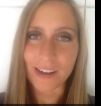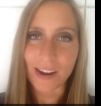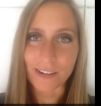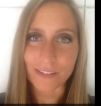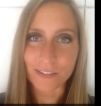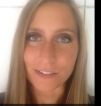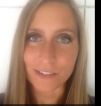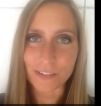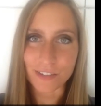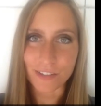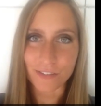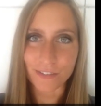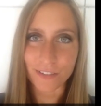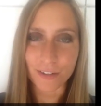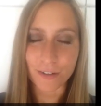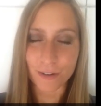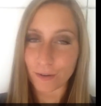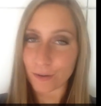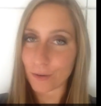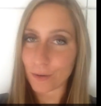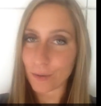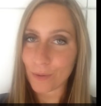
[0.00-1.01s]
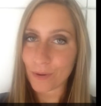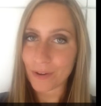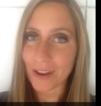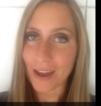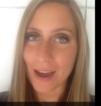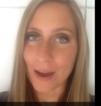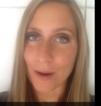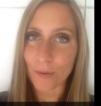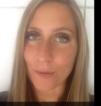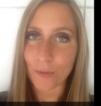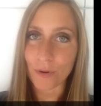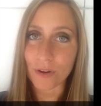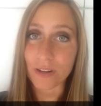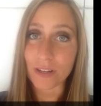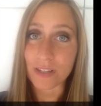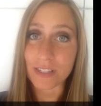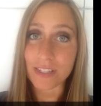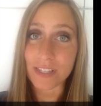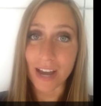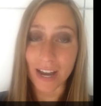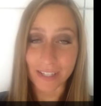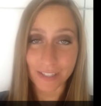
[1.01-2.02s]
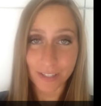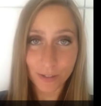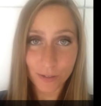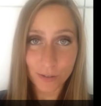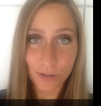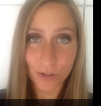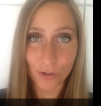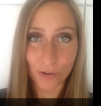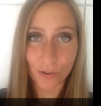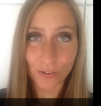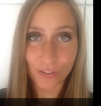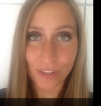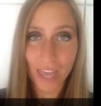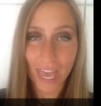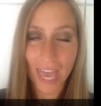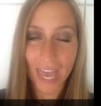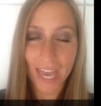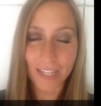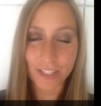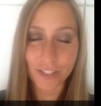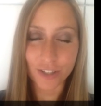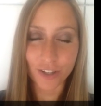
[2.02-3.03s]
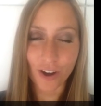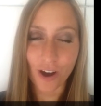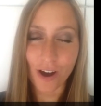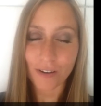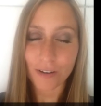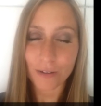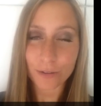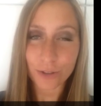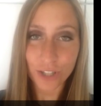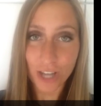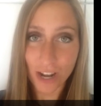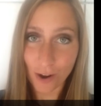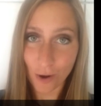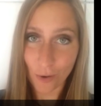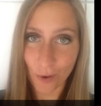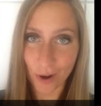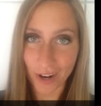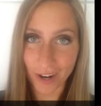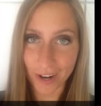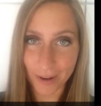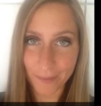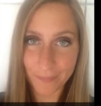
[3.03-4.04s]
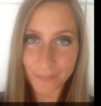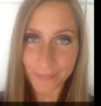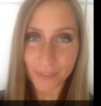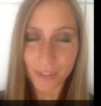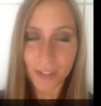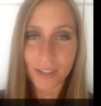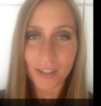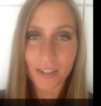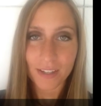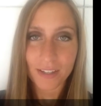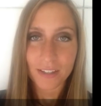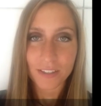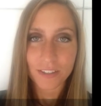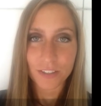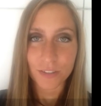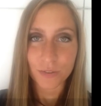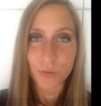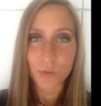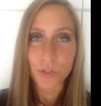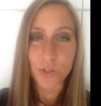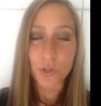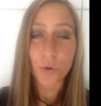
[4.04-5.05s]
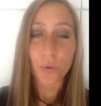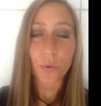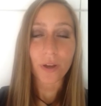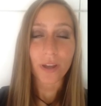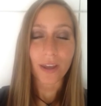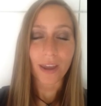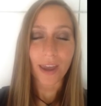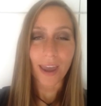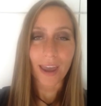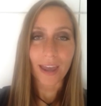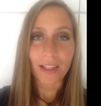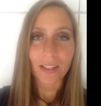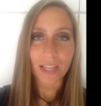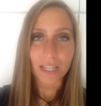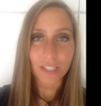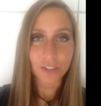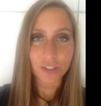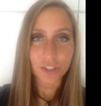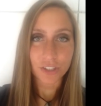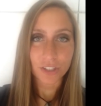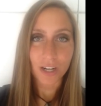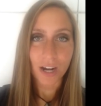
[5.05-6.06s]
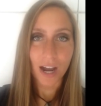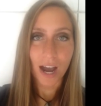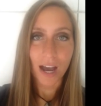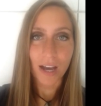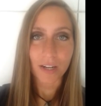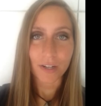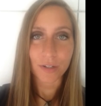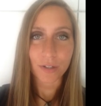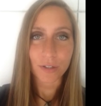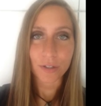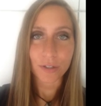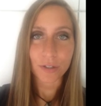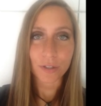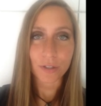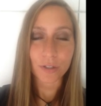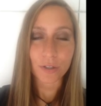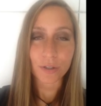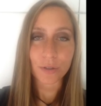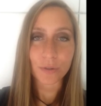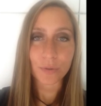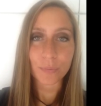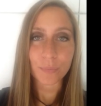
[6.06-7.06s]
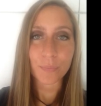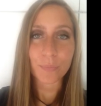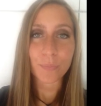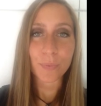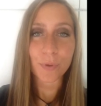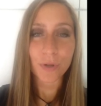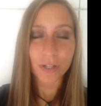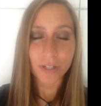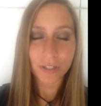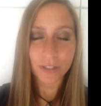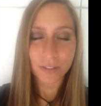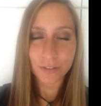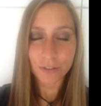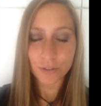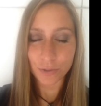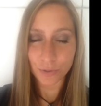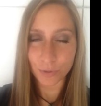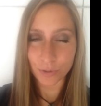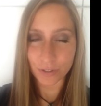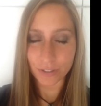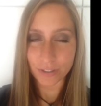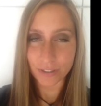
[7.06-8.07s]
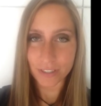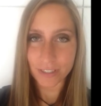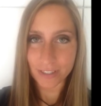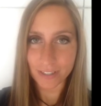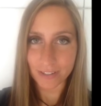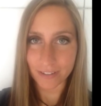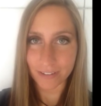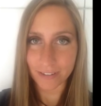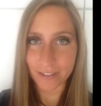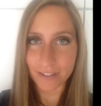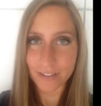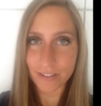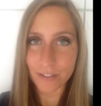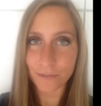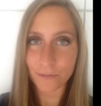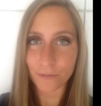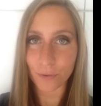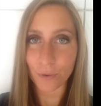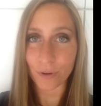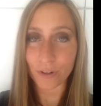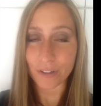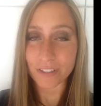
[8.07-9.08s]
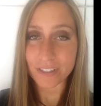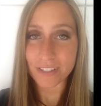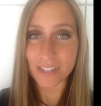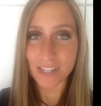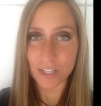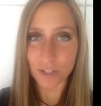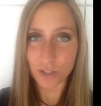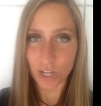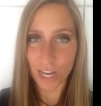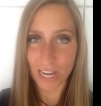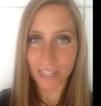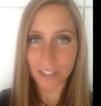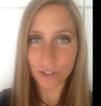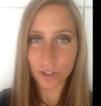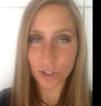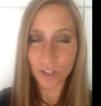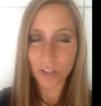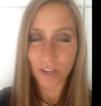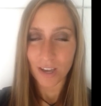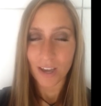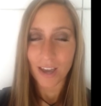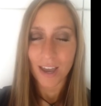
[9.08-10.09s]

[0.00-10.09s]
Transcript: Dr. Sylvia Earle when I was 9 years old at Chicago Shedd Aquarium. She was doing a lecture on her book tour series for Sea Change,